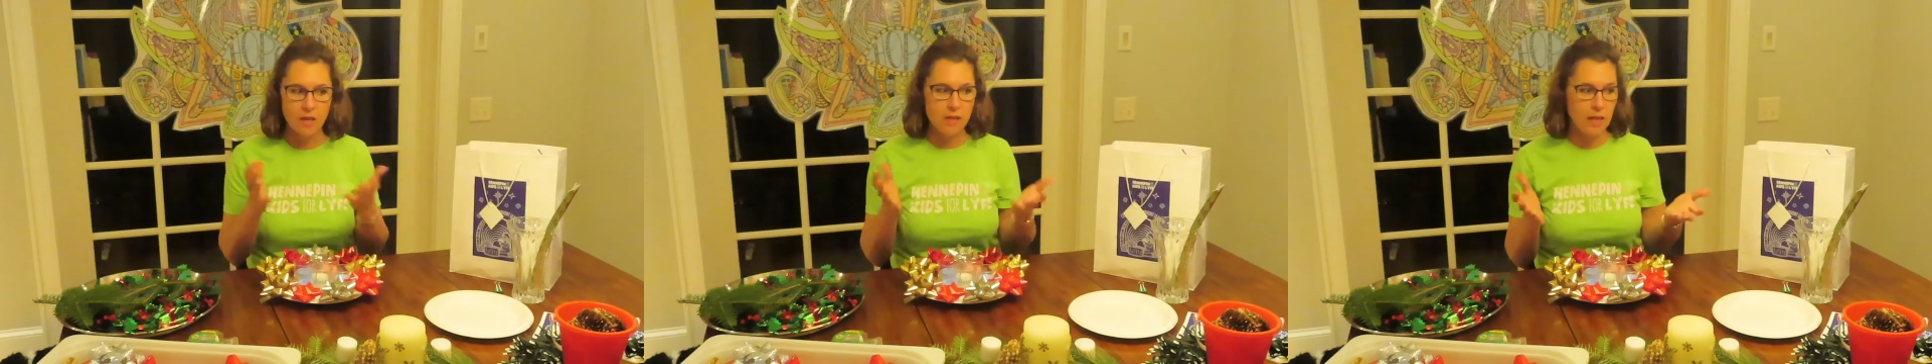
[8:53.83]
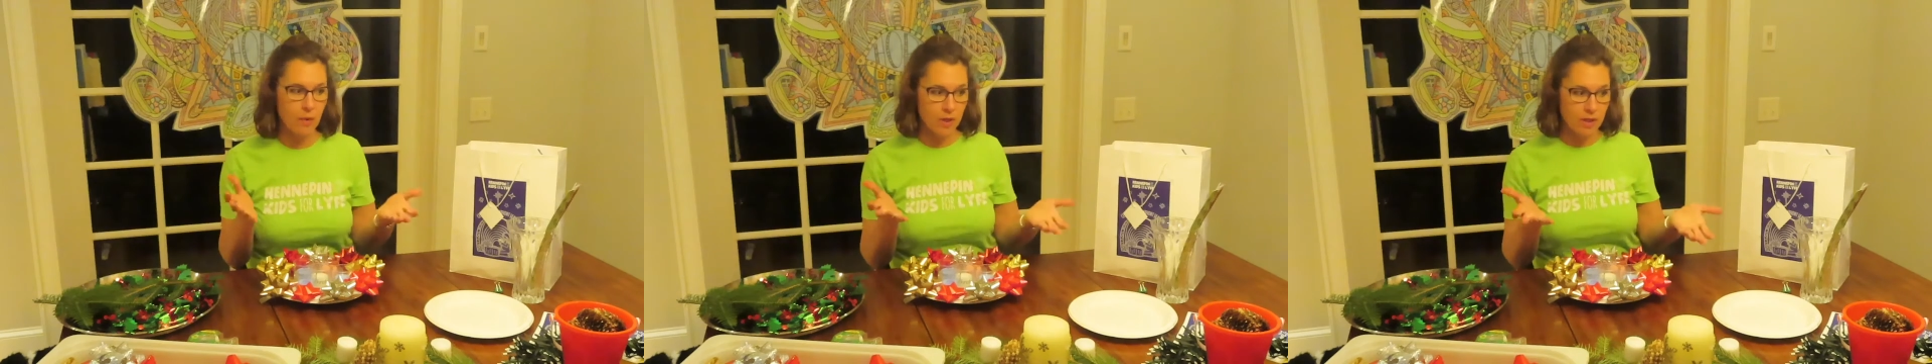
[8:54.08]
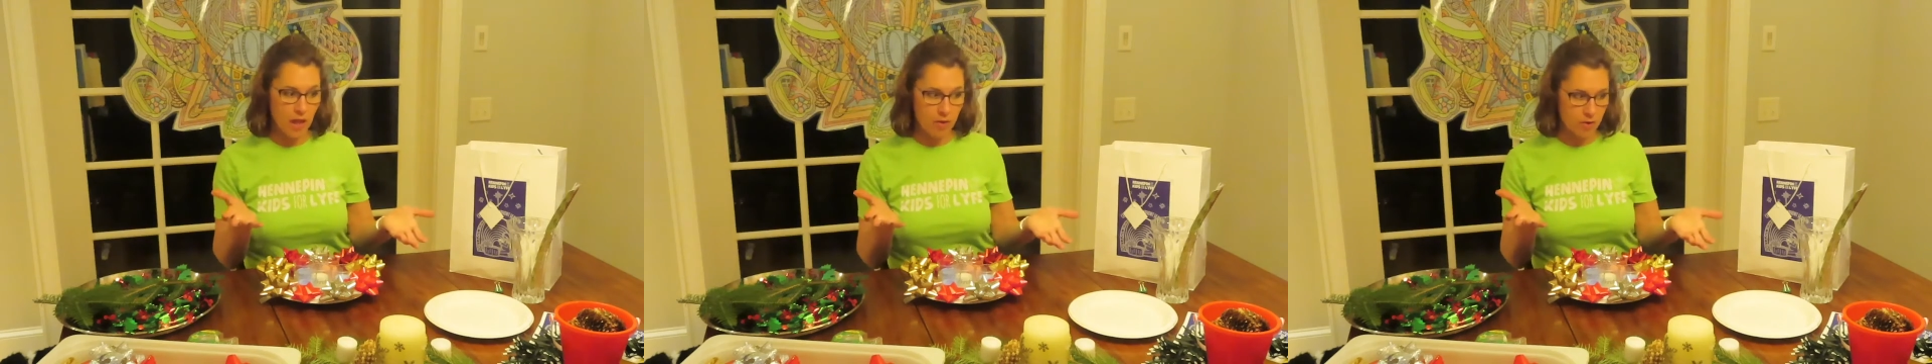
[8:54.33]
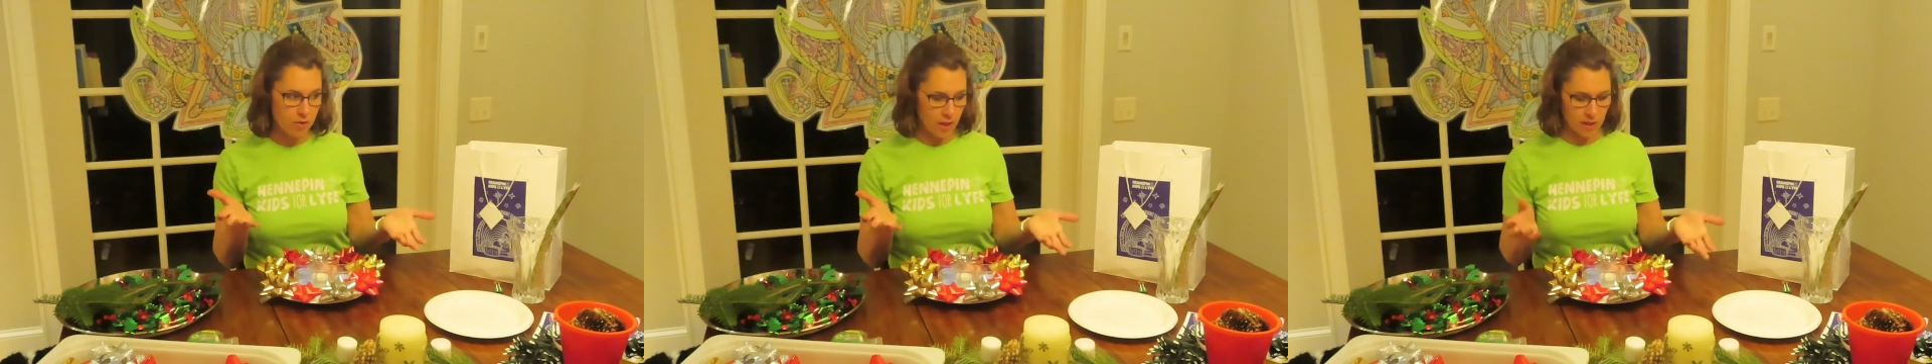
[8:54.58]
Now
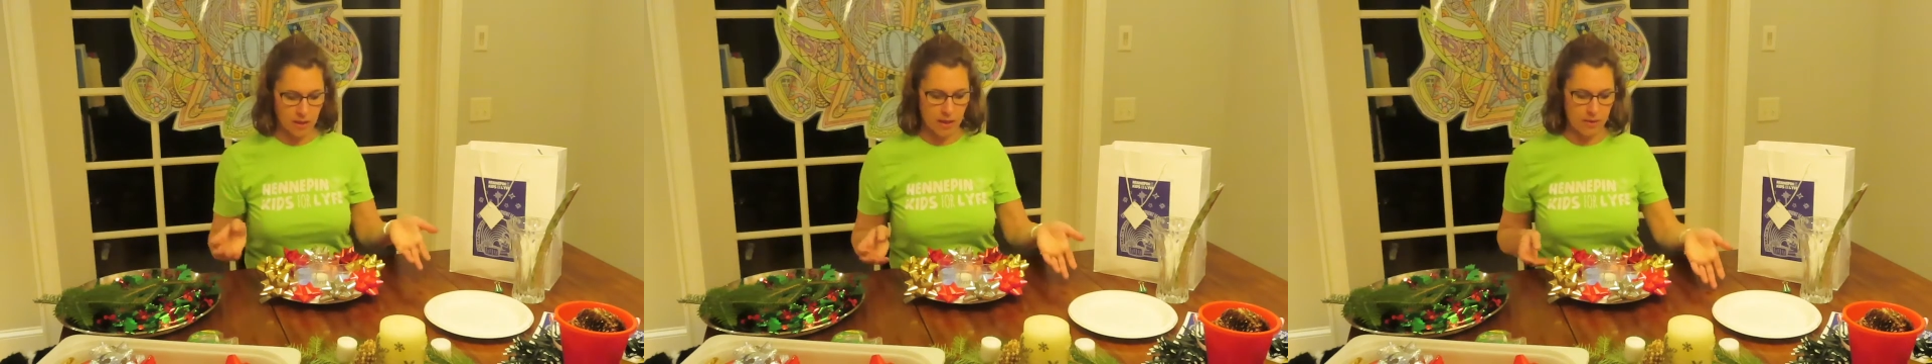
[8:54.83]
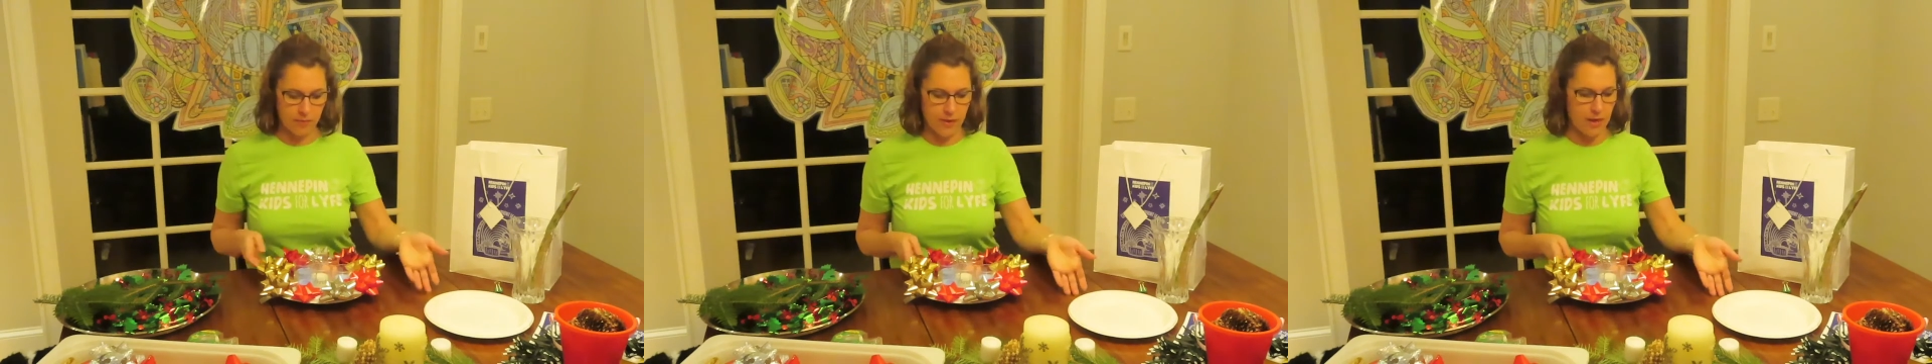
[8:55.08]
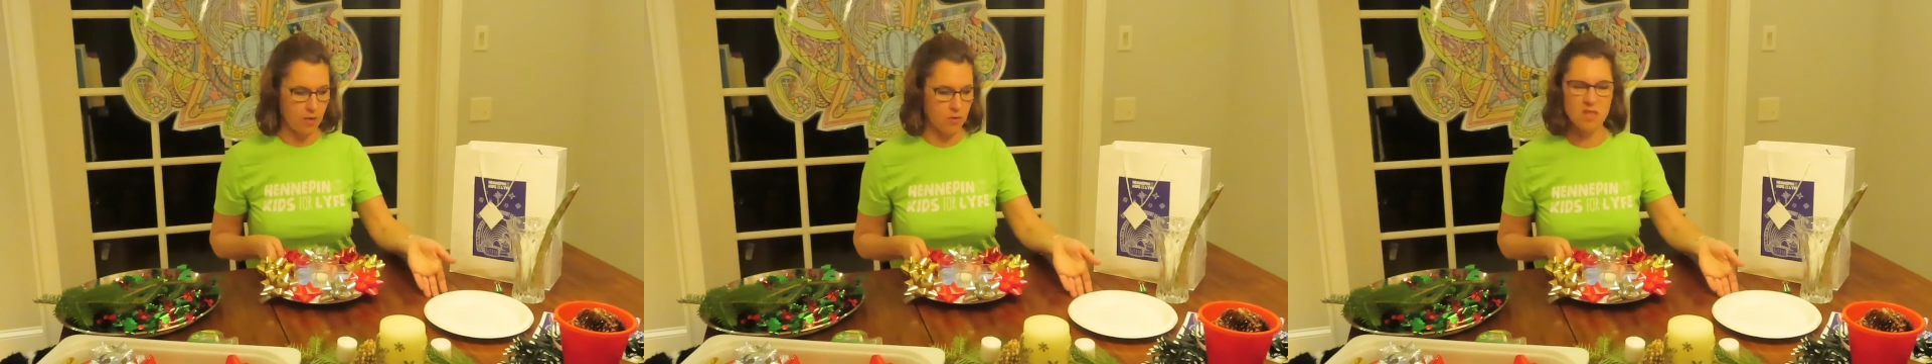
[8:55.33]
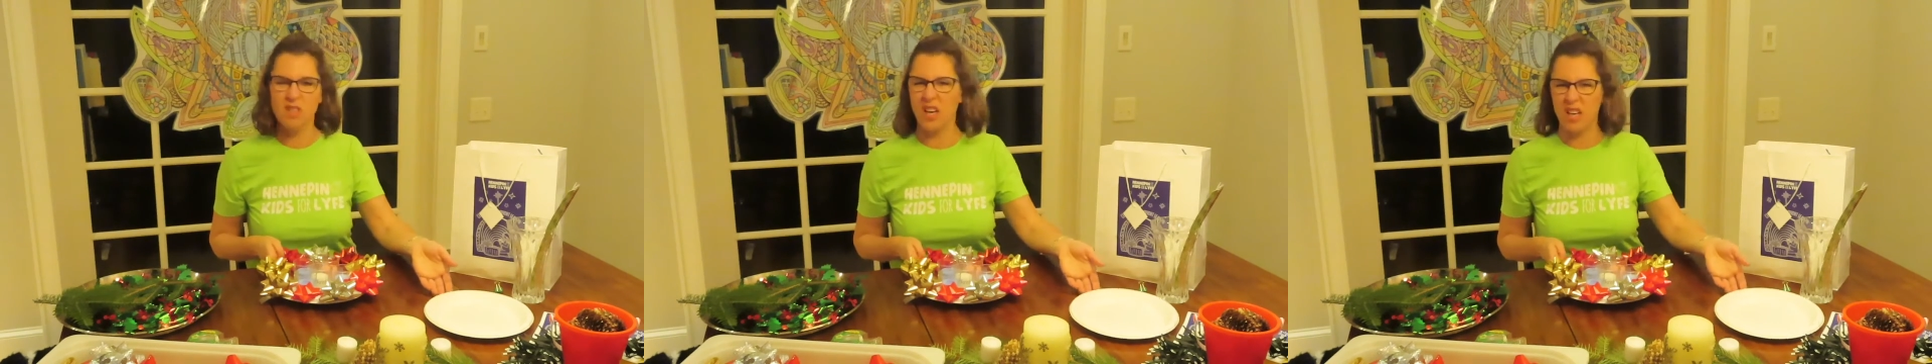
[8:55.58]
another thing that I found,
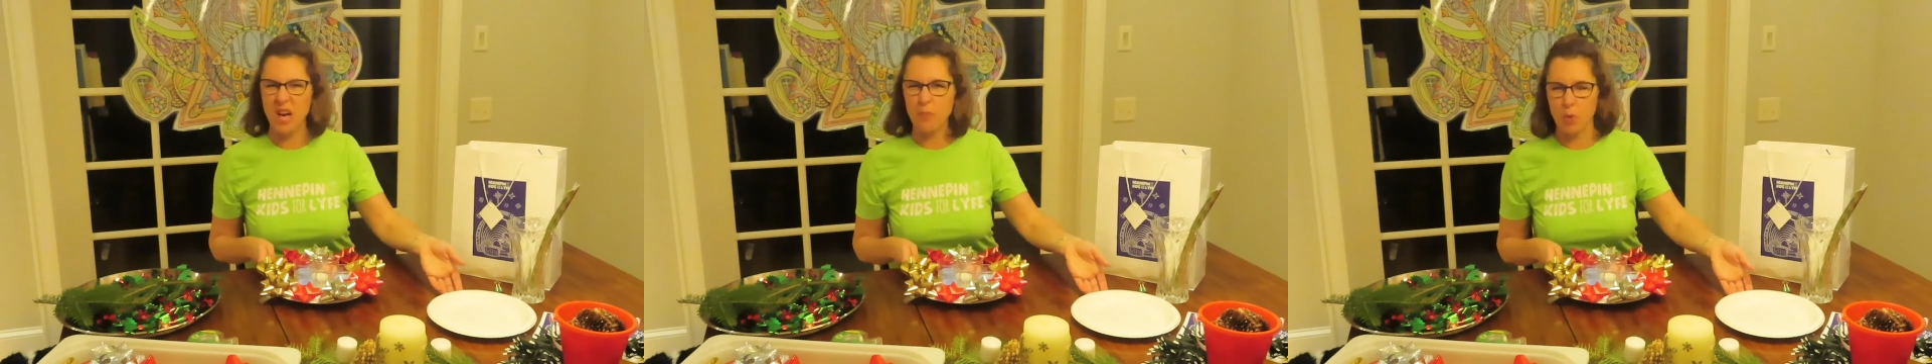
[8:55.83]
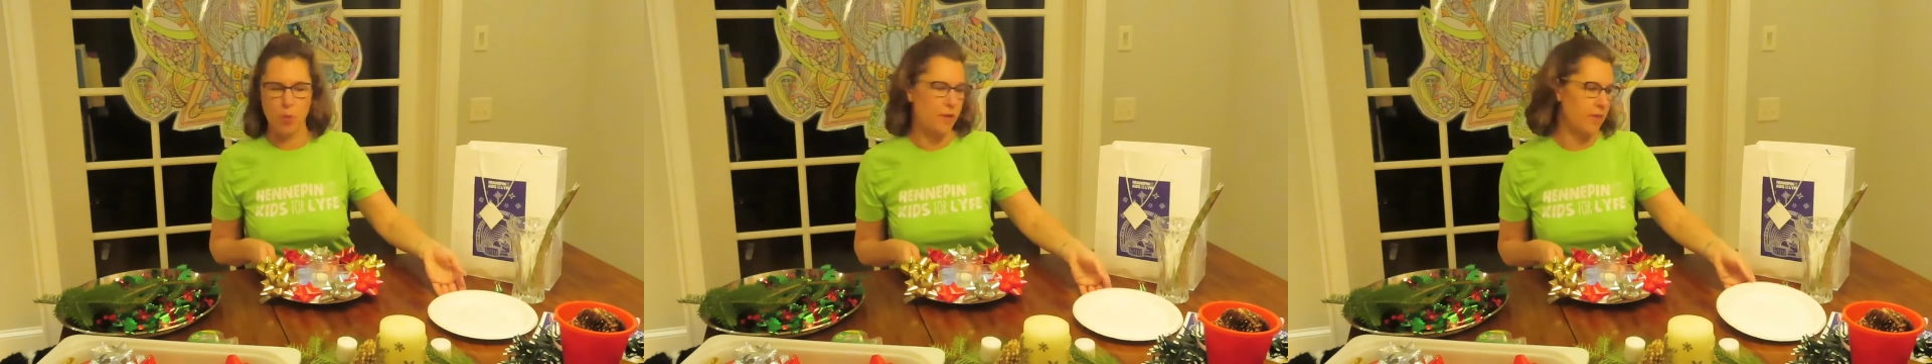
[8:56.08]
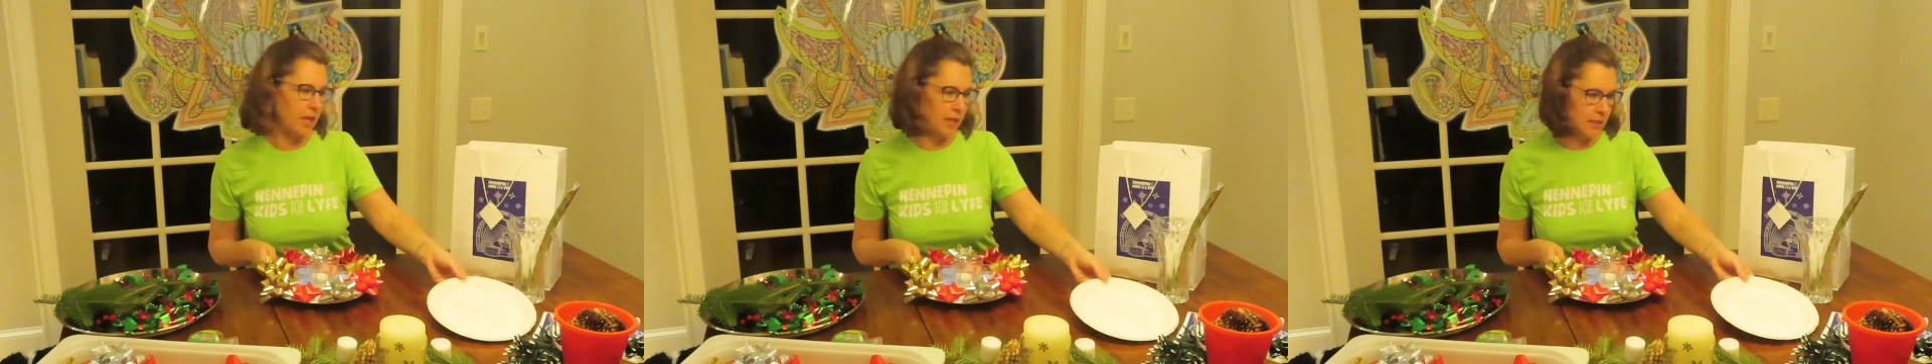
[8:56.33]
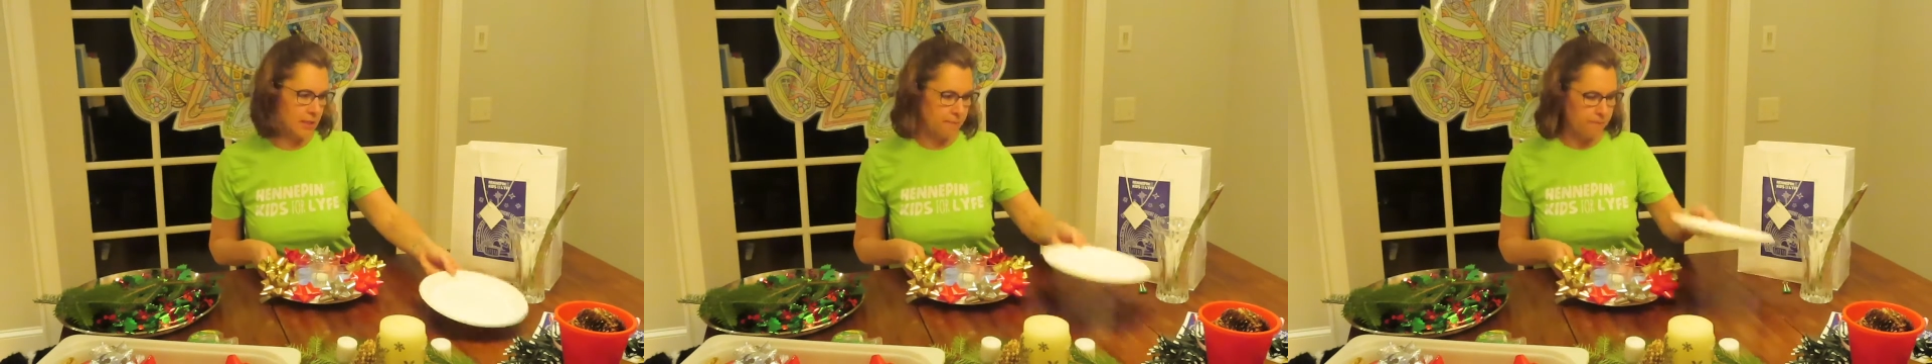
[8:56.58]
a couple more
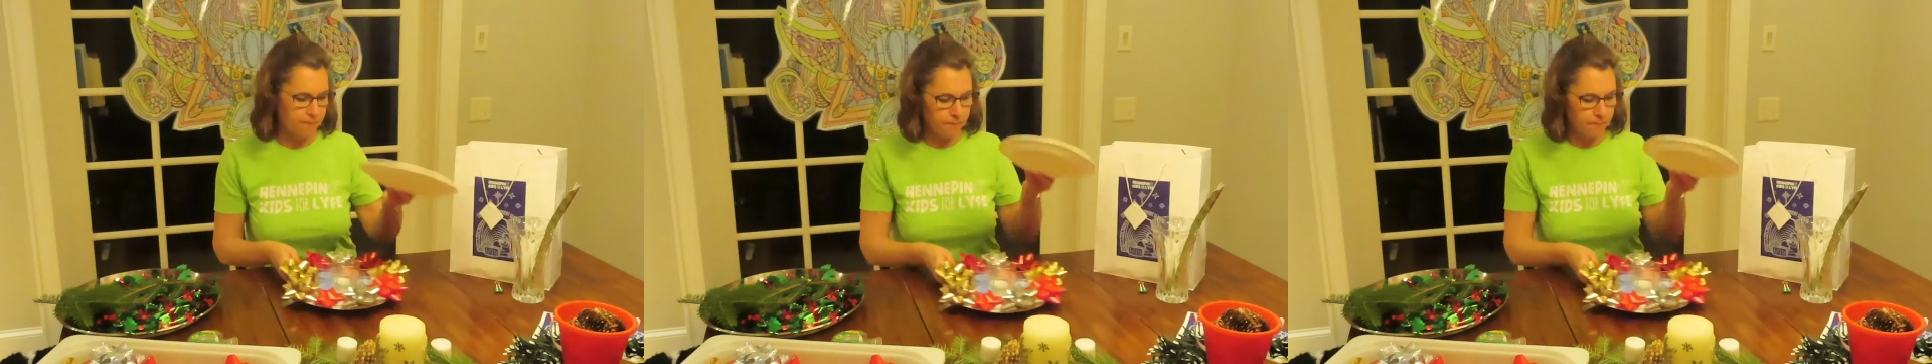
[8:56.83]
things.